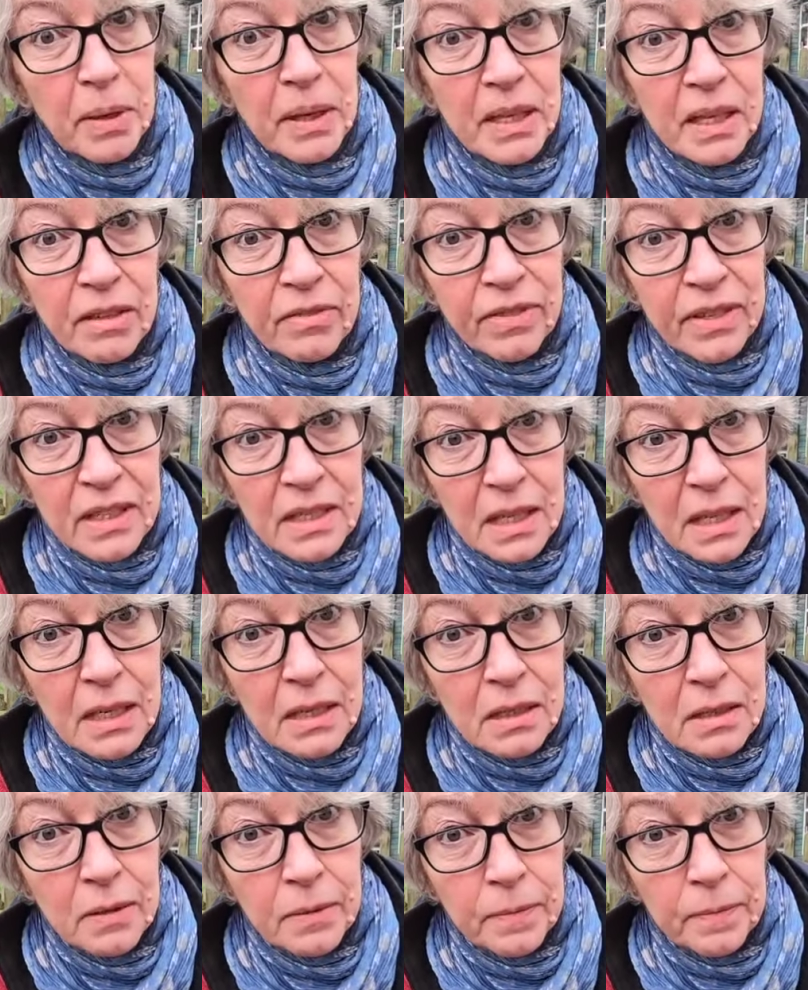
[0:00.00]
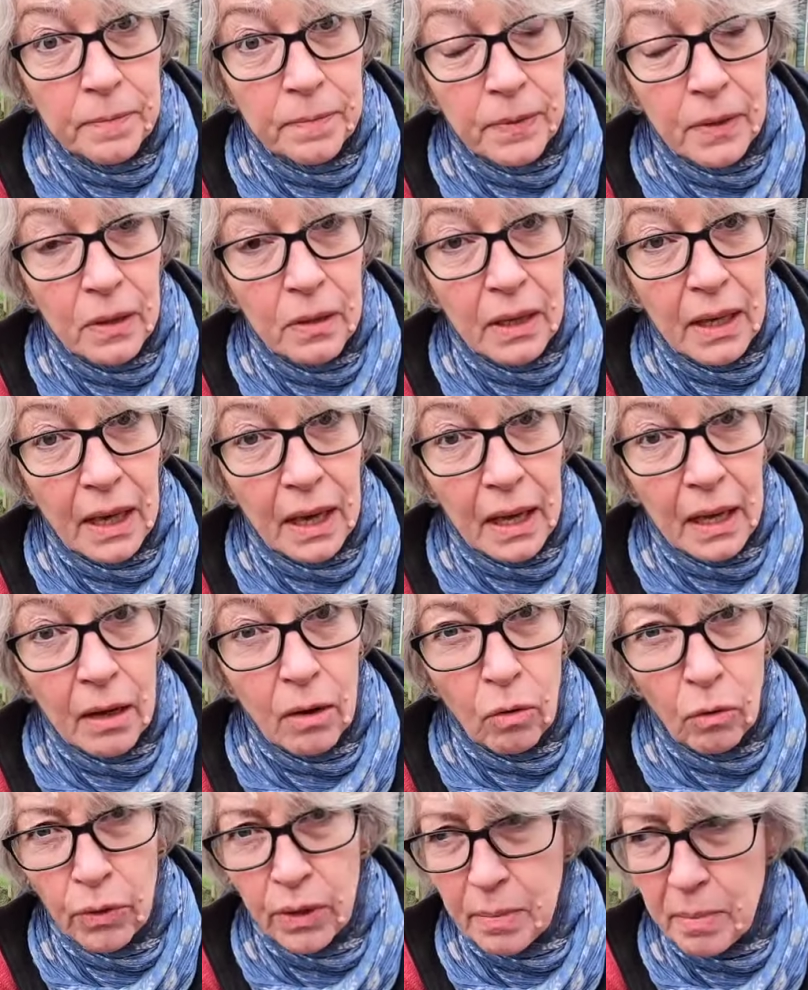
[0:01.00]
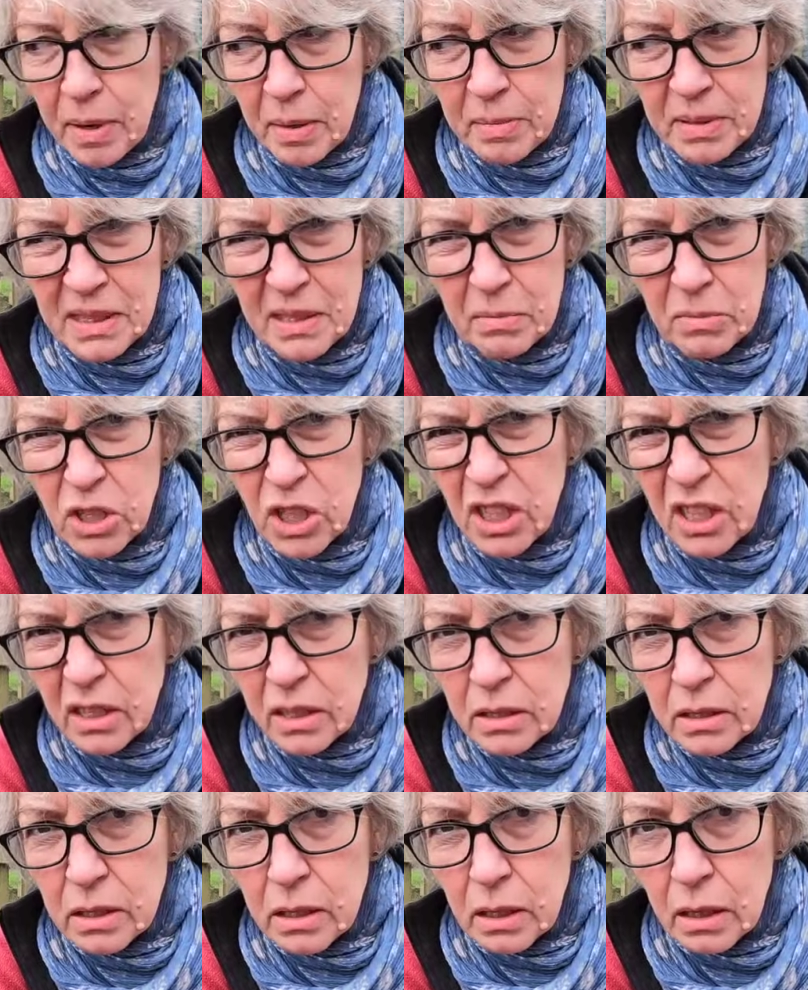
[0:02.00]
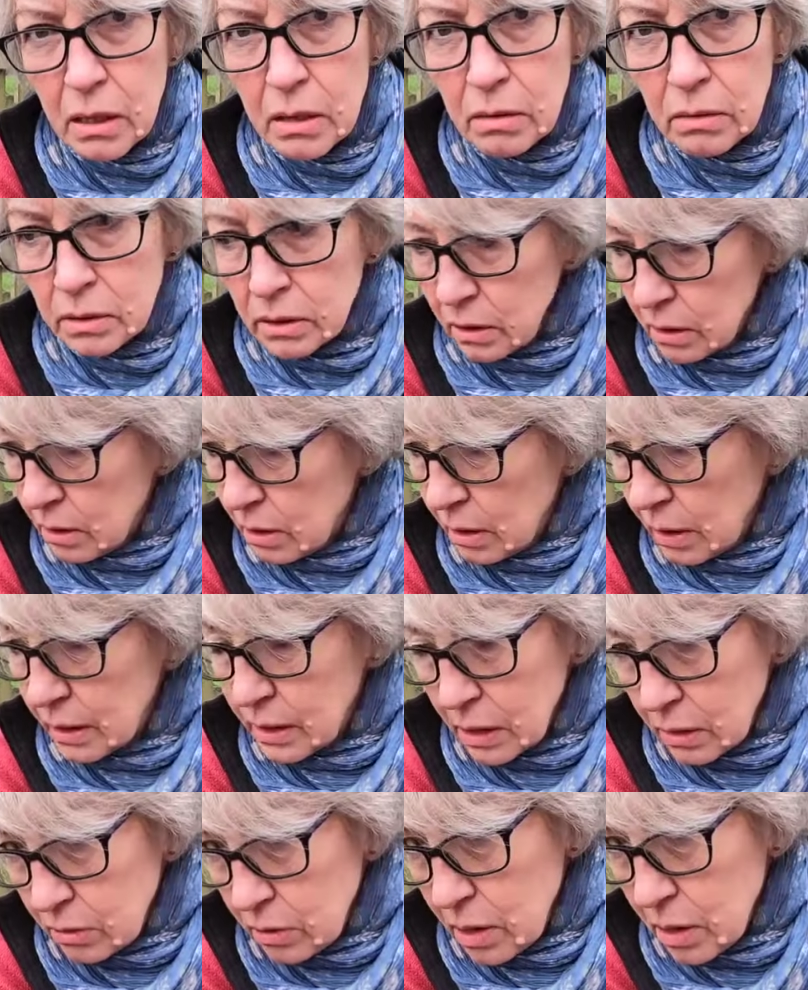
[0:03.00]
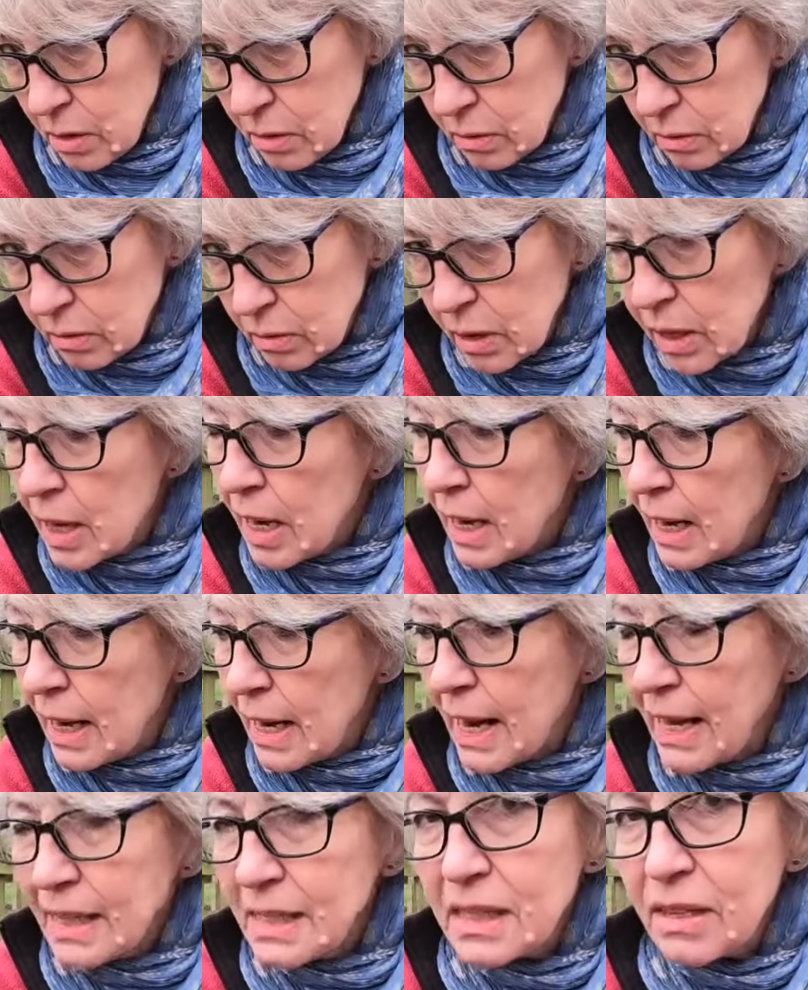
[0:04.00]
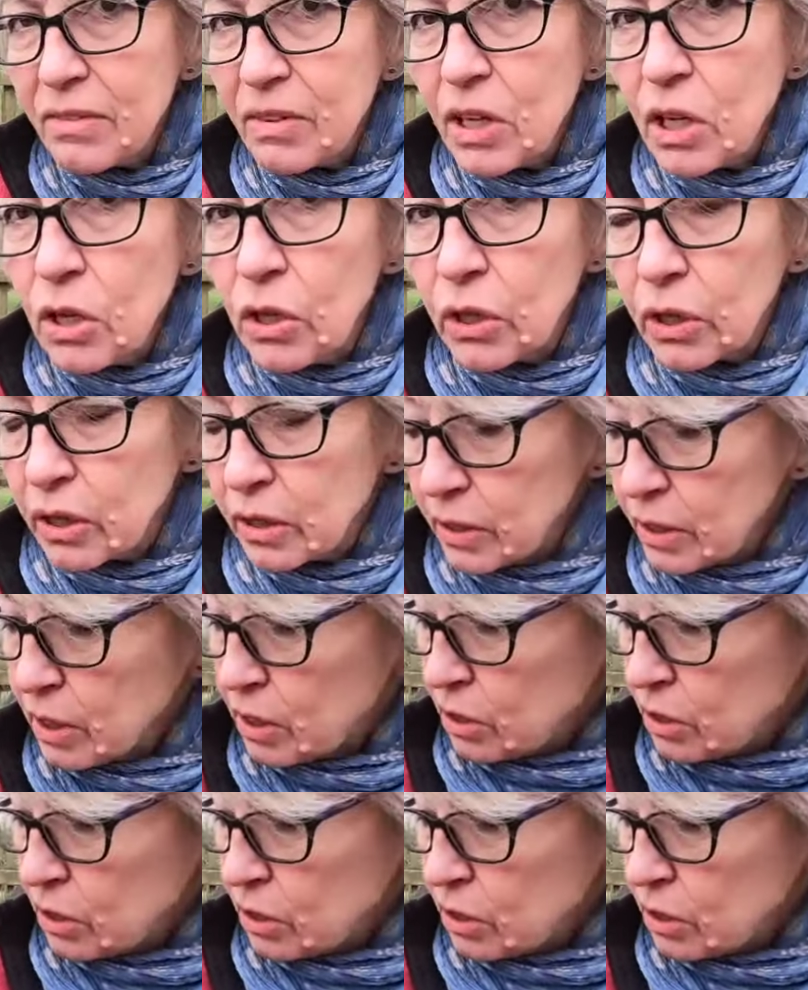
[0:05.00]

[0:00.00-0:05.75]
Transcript: Bunny visit, okay, or there might be some chickens in the garden. I don't know. Let's have a look.